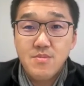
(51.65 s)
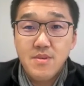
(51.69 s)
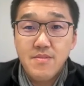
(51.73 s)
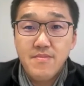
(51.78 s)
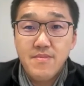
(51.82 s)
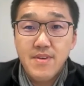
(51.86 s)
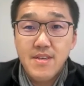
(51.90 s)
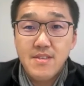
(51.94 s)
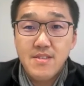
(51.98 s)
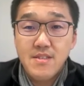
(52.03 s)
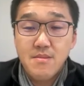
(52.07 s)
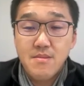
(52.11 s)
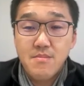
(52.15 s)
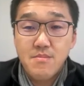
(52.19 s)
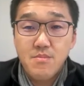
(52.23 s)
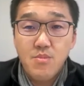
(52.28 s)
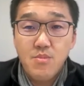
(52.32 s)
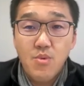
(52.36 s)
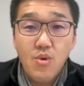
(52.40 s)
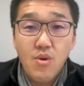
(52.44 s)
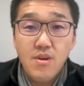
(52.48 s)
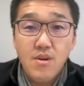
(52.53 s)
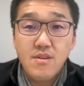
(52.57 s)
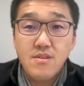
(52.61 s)
to invest in
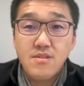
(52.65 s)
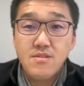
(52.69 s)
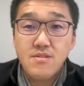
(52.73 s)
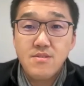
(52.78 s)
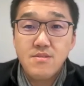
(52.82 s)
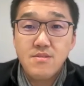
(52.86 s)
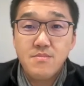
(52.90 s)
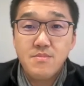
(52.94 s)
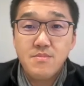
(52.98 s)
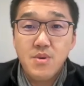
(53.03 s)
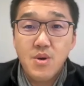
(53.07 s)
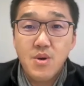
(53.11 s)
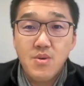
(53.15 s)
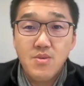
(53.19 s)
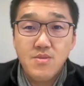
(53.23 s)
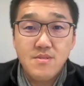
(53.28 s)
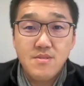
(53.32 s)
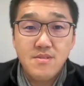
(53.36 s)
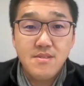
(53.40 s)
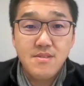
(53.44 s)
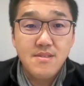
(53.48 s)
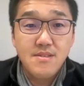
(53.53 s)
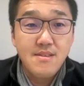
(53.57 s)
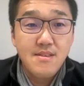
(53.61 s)
more to
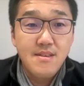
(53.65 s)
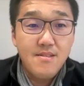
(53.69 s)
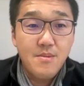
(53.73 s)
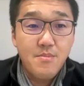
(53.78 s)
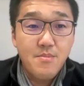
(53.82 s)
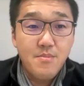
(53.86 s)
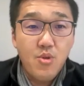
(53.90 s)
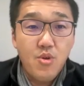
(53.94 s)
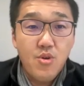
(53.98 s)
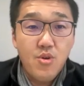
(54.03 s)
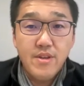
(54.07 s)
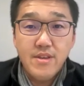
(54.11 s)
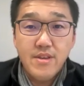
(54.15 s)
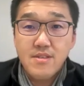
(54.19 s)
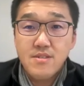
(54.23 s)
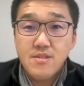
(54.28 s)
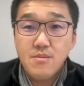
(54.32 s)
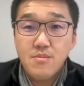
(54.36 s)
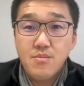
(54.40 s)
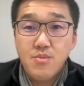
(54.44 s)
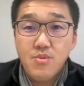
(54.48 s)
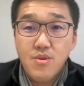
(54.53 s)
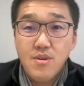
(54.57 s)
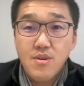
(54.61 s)
build deep learning
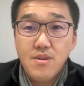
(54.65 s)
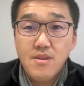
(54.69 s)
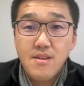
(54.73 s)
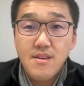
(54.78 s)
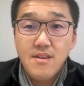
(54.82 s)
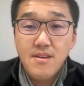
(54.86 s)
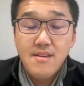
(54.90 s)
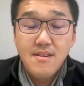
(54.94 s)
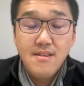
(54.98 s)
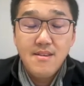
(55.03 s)
support.